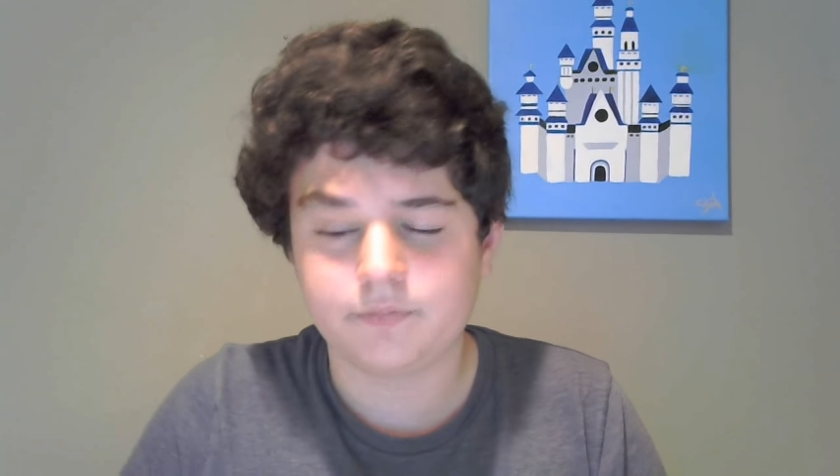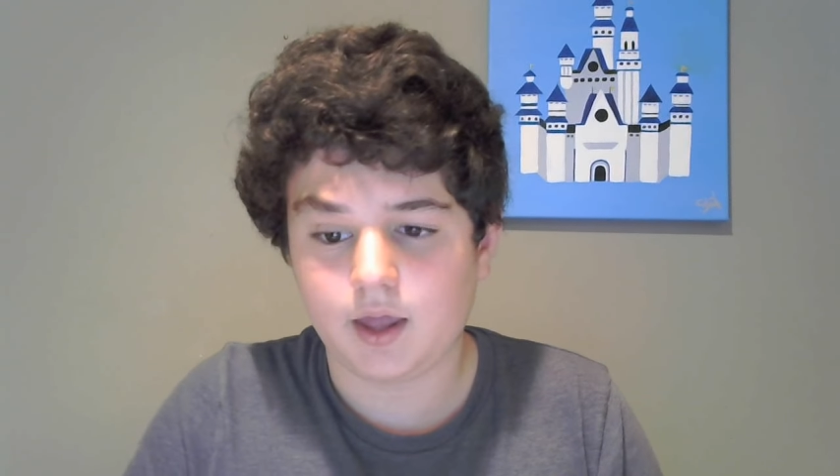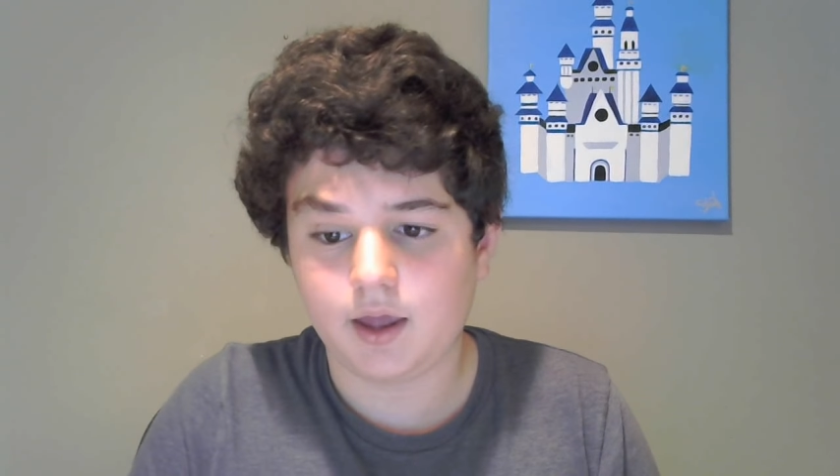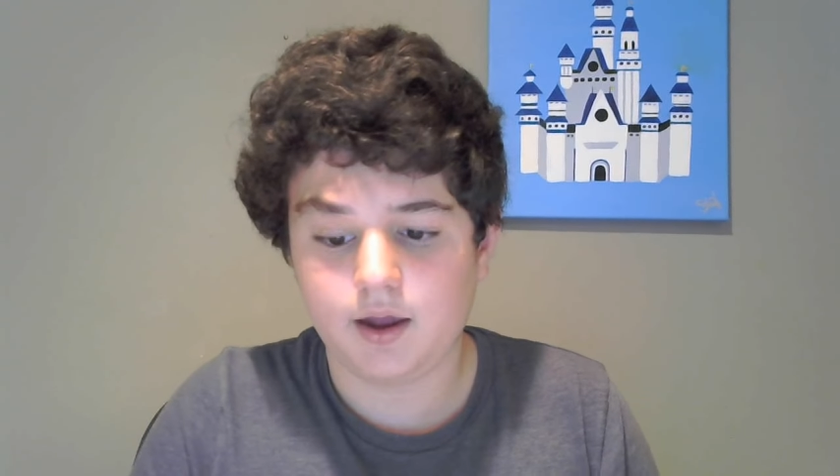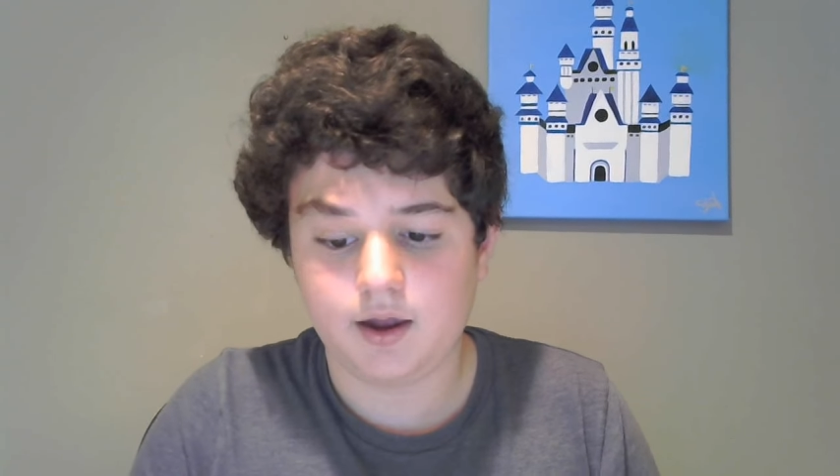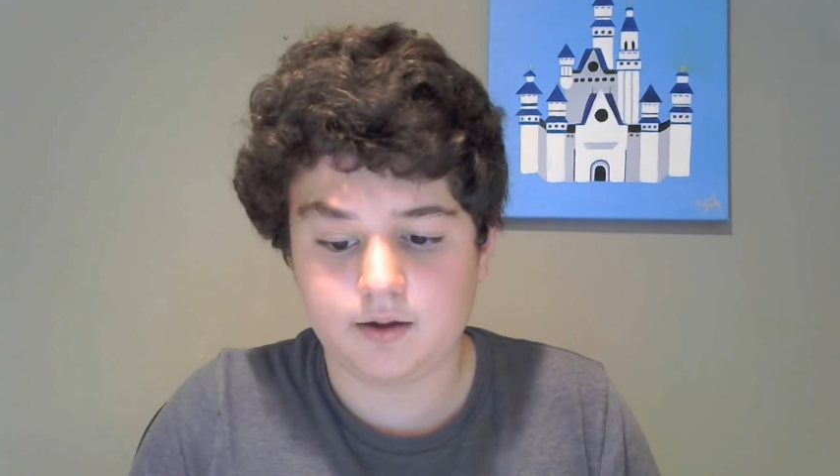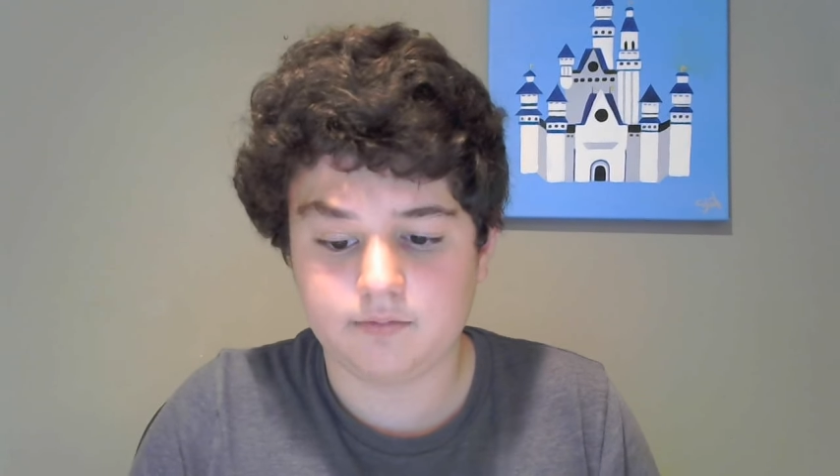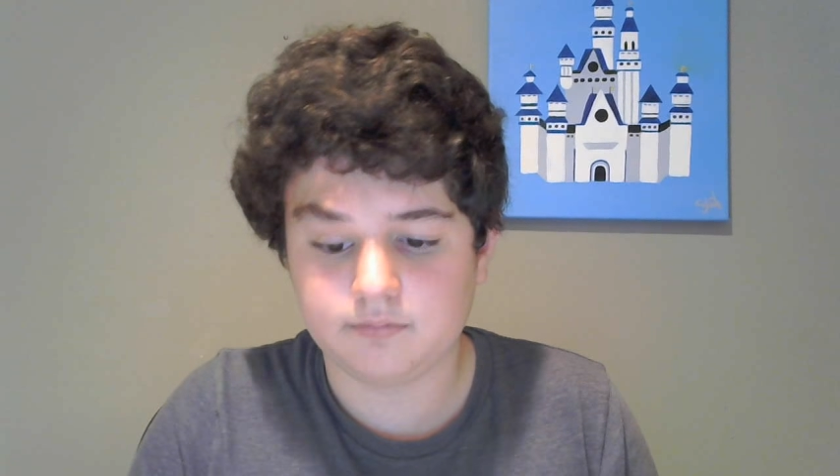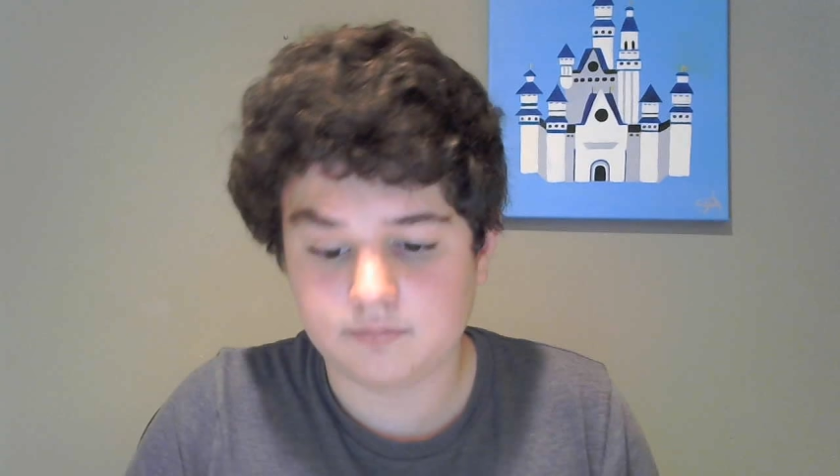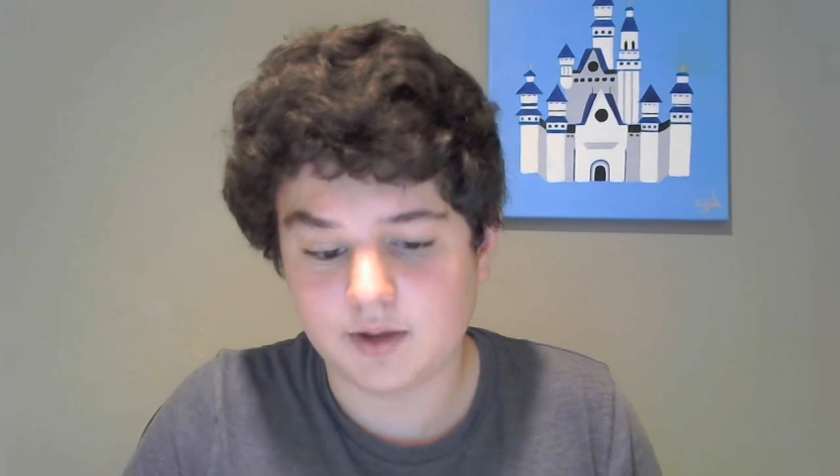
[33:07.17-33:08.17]

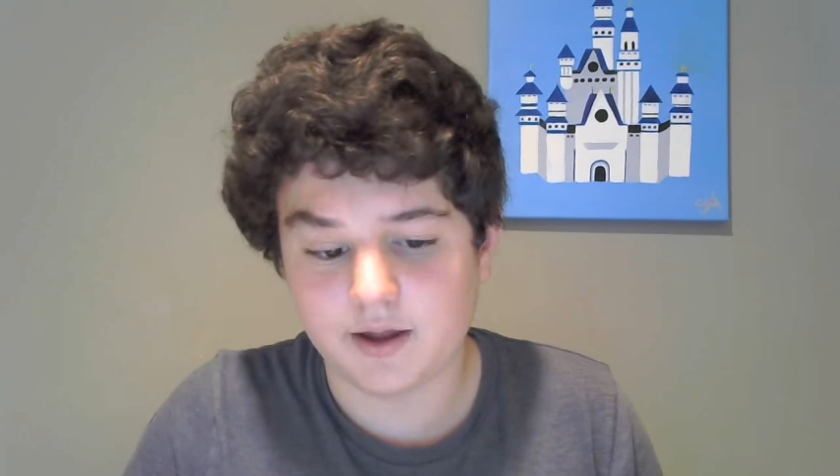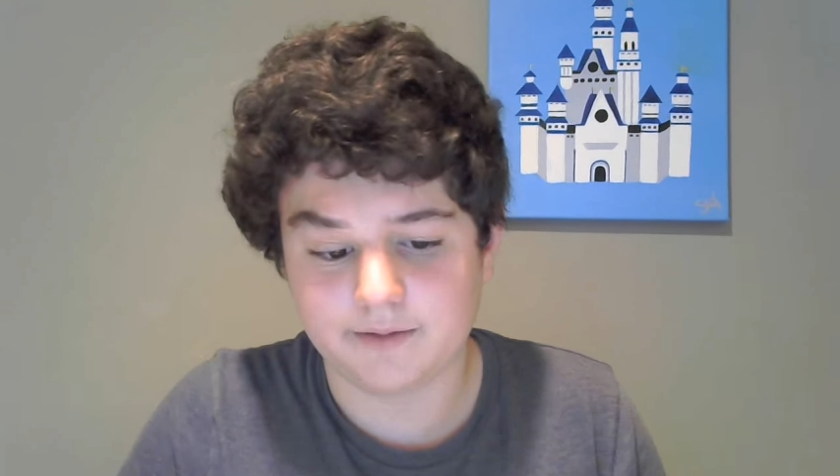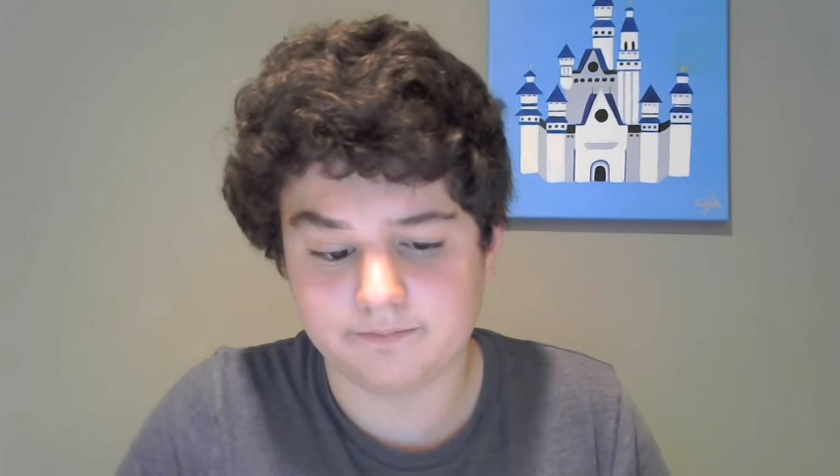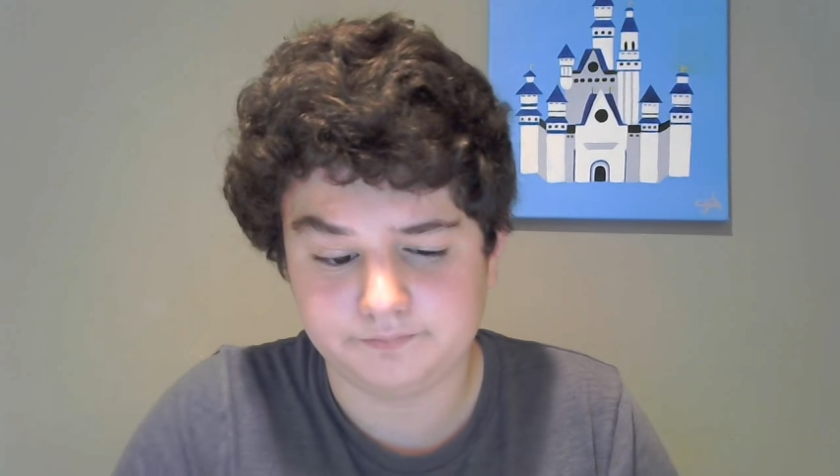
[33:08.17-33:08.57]
And, yeah.